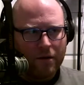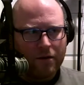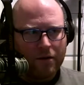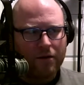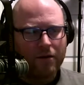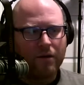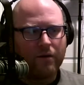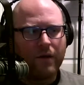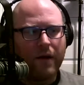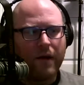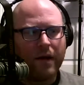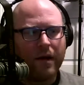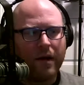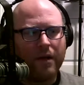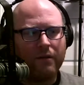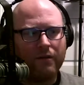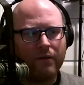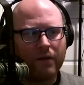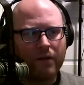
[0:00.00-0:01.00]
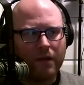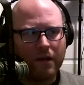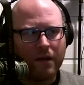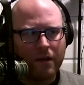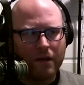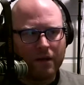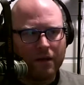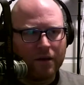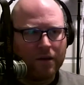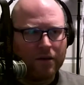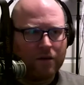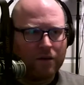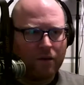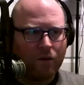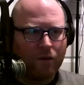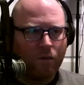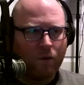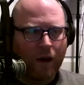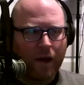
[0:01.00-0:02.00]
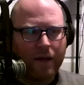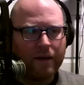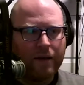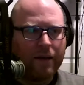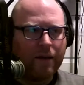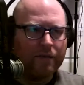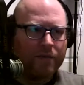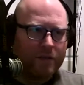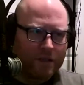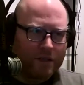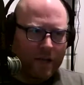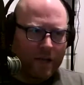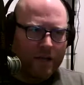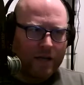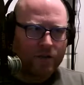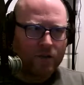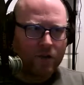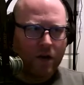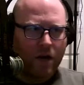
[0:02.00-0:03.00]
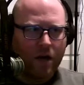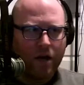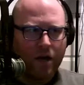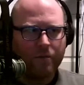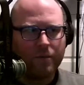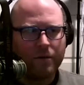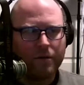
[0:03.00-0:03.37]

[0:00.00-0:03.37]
that kind of a thing, and why he left his last job,